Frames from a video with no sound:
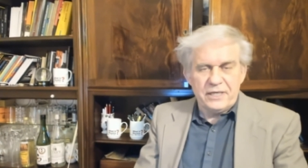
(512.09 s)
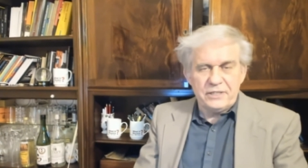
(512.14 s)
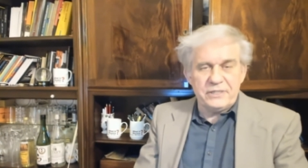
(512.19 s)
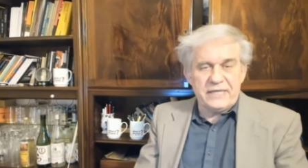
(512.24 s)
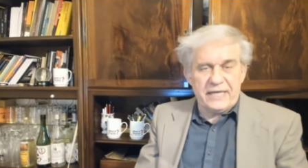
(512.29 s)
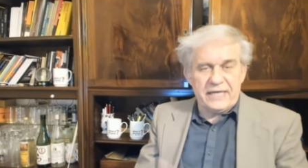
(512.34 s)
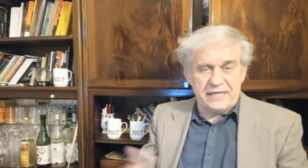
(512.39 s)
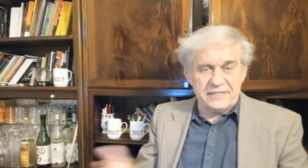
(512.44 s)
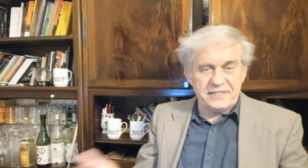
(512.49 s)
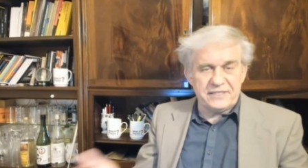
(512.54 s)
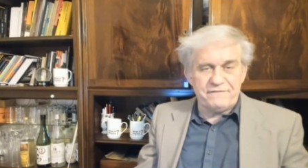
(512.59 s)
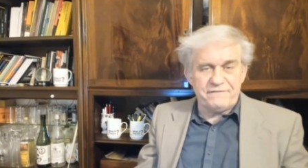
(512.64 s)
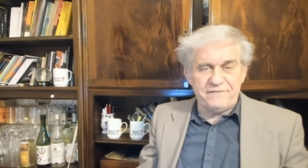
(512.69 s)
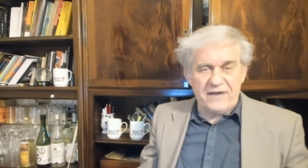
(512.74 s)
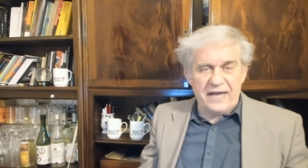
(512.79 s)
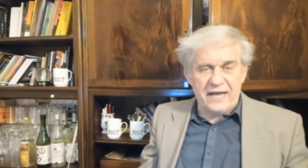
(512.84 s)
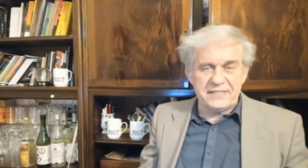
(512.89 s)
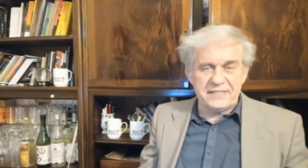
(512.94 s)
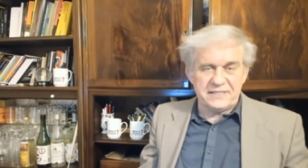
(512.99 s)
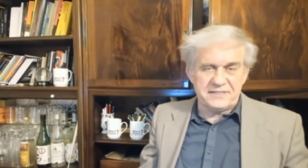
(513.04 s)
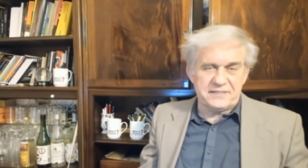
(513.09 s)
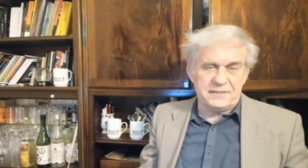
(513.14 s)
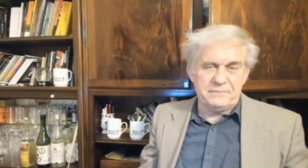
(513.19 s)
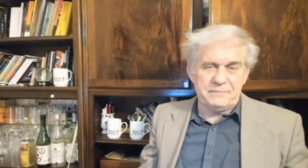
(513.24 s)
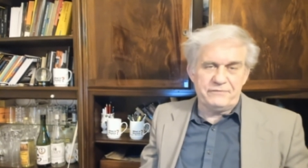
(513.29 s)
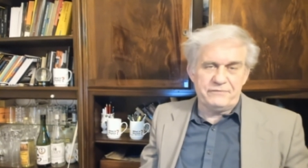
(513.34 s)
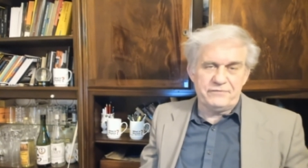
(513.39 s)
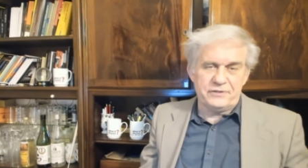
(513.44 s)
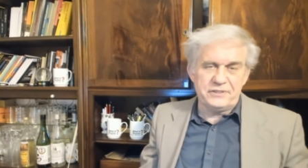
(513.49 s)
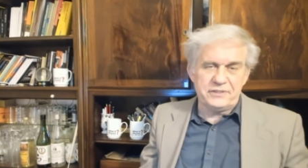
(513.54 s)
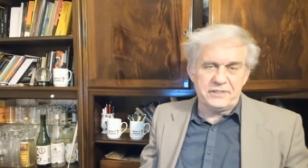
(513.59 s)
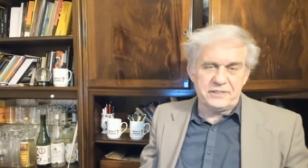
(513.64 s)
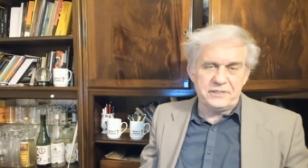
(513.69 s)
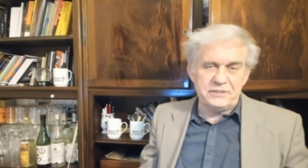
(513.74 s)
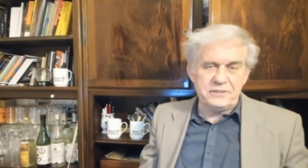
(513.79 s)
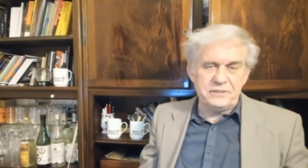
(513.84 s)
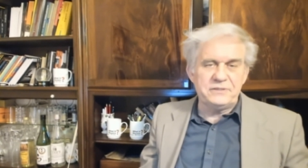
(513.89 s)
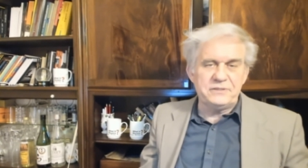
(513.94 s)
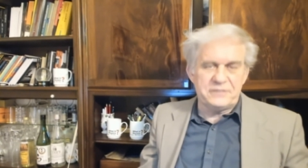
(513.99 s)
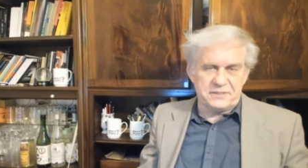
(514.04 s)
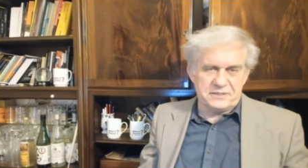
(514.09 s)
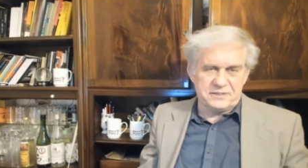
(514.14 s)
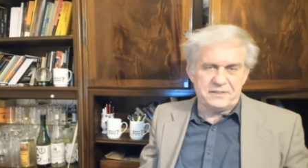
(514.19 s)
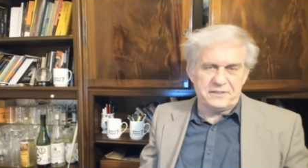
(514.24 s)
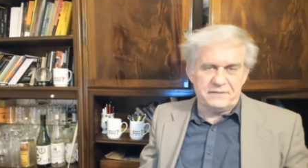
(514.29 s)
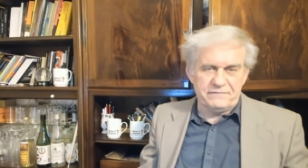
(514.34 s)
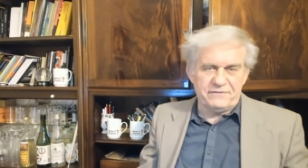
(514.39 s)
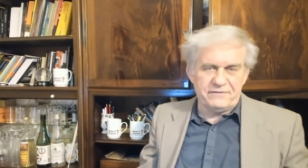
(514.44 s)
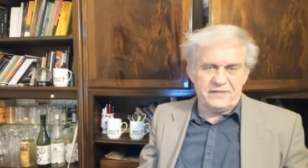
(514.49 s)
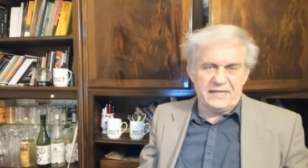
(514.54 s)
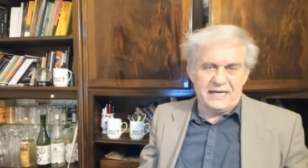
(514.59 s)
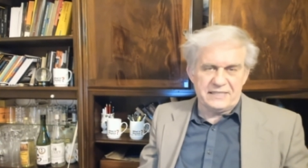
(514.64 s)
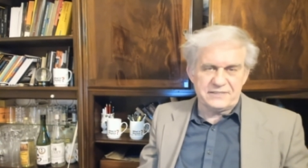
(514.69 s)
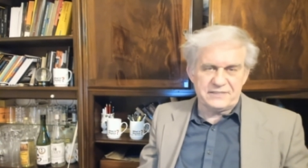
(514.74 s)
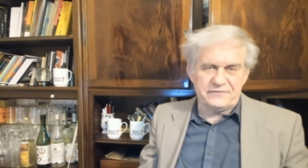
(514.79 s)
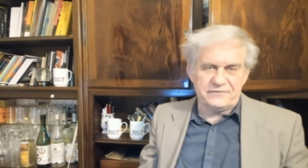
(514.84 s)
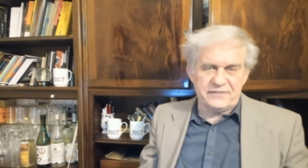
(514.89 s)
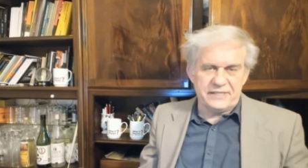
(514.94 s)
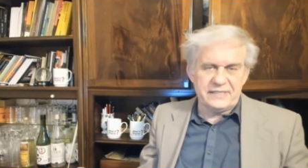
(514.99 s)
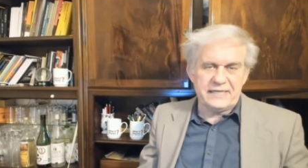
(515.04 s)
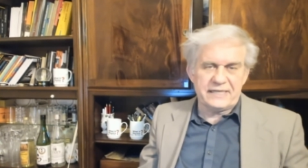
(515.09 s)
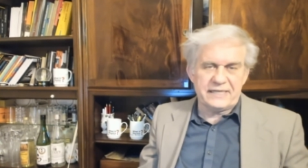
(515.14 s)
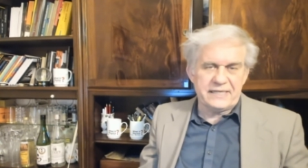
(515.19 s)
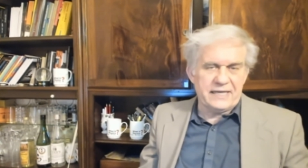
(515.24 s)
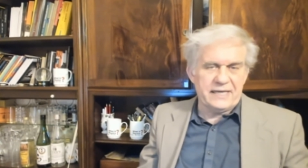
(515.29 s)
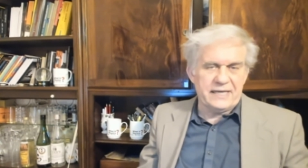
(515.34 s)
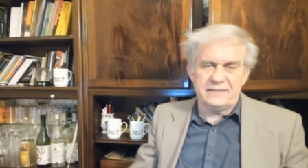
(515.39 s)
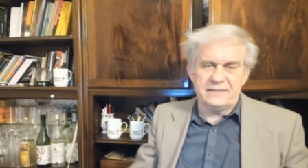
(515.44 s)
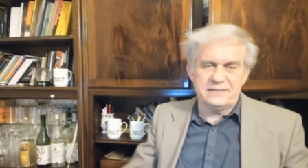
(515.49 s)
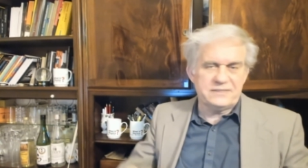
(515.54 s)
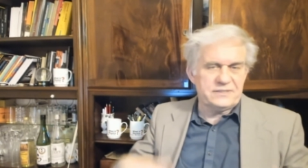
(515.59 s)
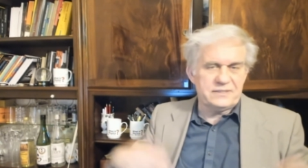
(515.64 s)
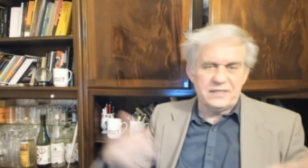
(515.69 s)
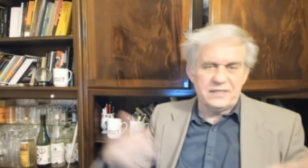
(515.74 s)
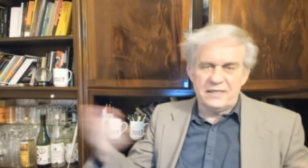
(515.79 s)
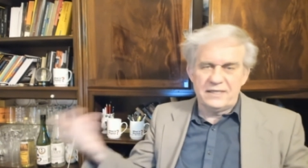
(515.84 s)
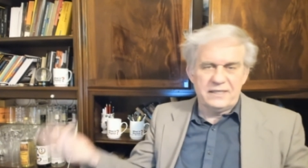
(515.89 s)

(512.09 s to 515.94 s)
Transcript: you got to define the term before you can use the term philosophy. And again, it's